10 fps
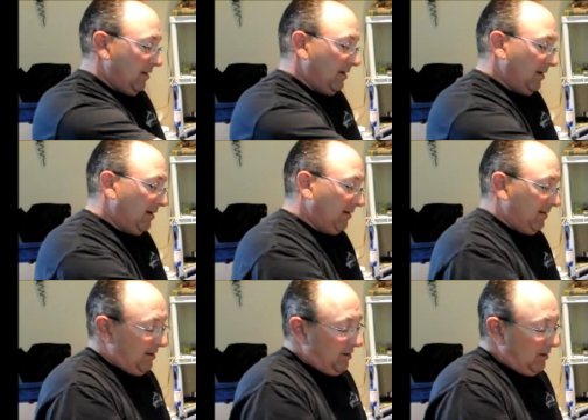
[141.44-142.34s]
And
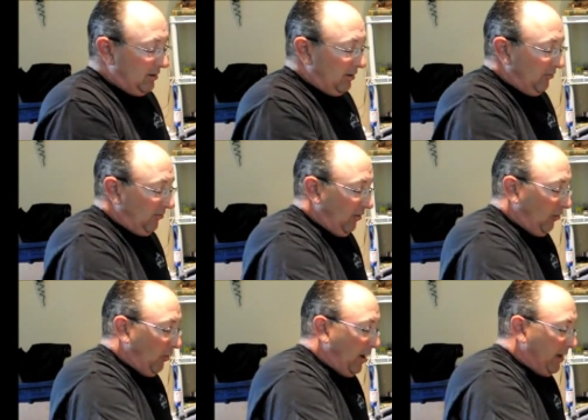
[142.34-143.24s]
you can use a
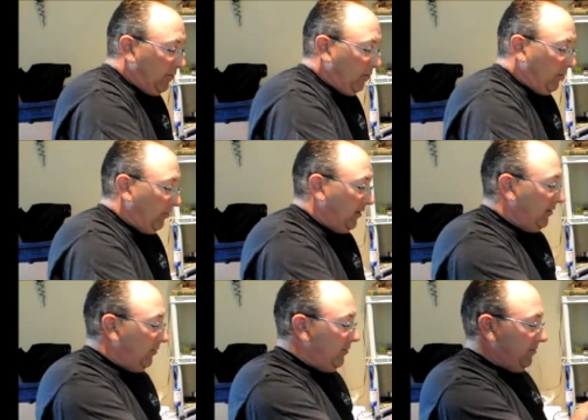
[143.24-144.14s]
lot or a
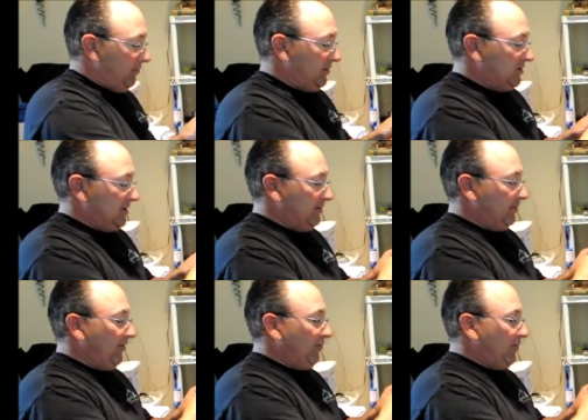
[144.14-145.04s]
little, but
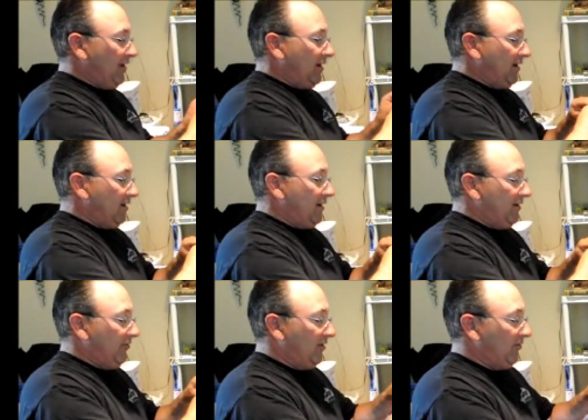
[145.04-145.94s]
generally speaking, I
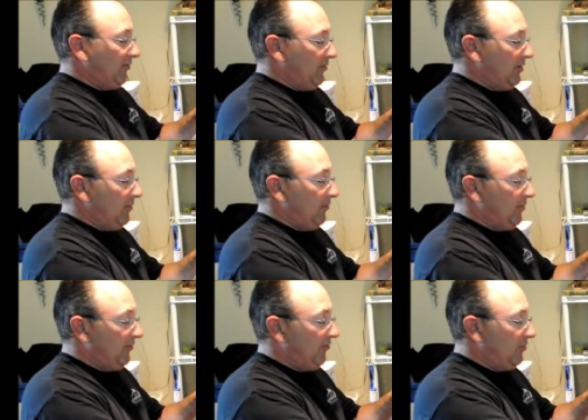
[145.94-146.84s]
just use a little.
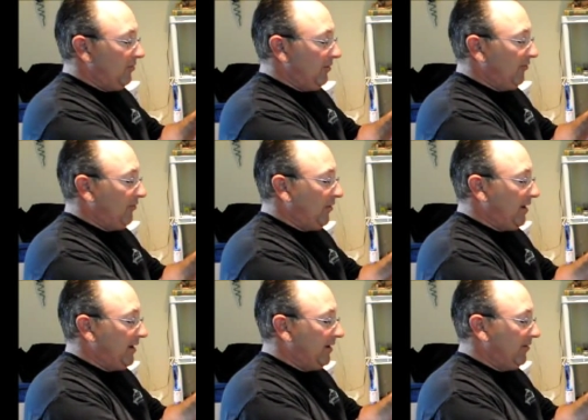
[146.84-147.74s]
This
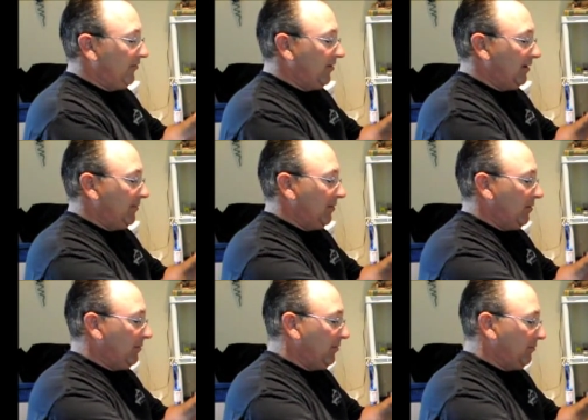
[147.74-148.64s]
fly here is going to be
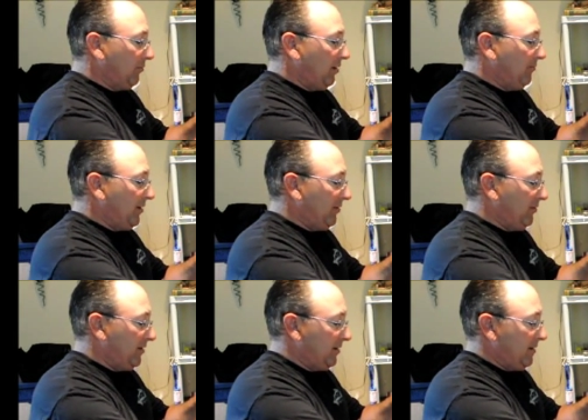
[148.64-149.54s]
one with a barbell
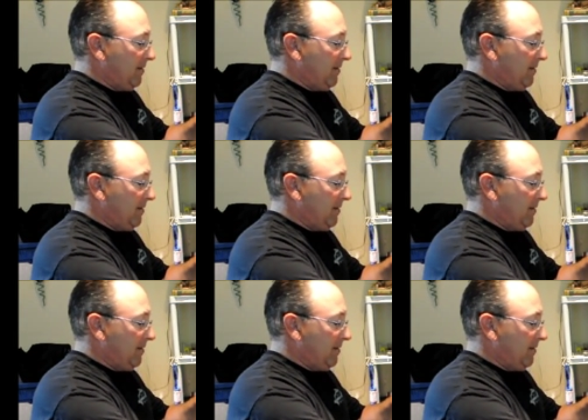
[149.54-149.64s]
hook.